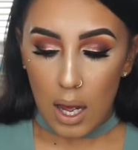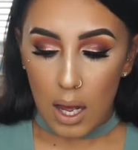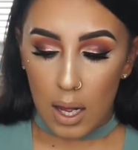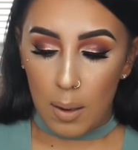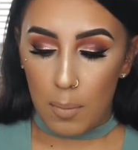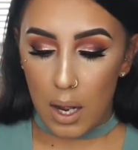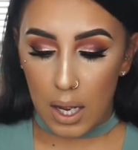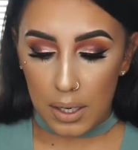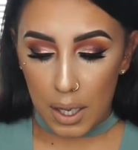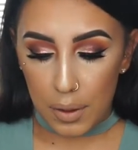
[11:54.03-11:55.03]
Um,
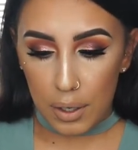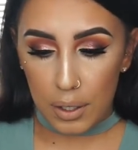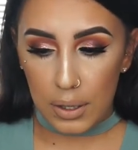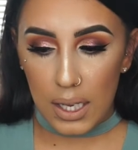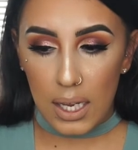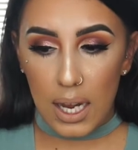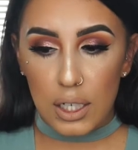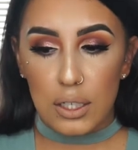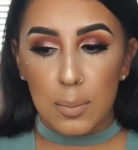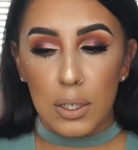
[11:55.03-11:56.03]
another thing I
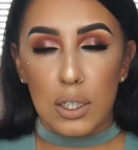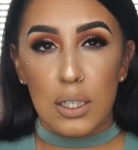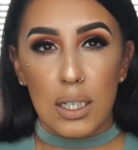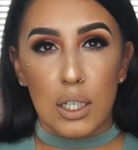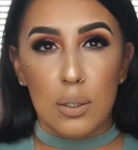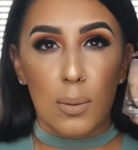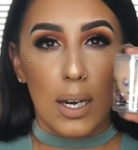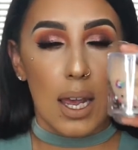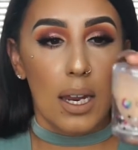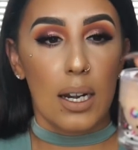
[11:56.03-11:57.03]
just purchased, I just went
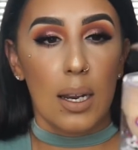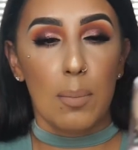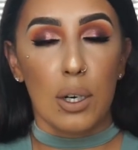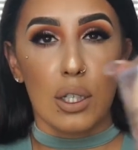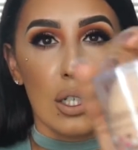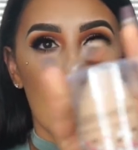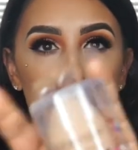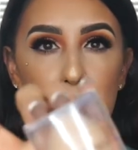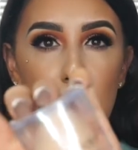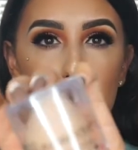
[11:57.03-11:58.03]
ahead and I
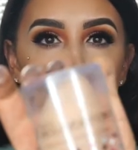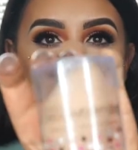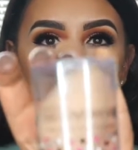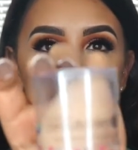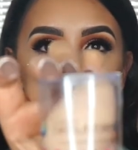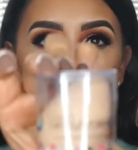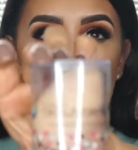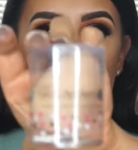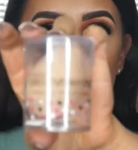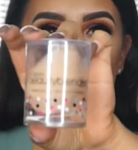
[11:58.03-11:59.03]
purchased um, just the
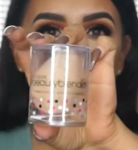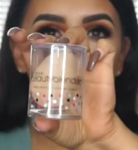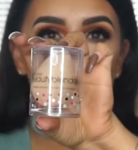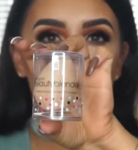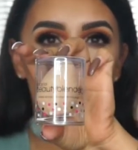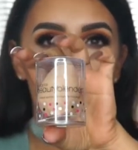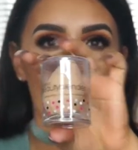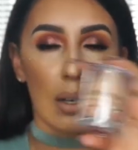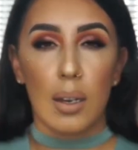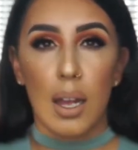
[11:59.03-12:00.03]
Tam Beauty Blender.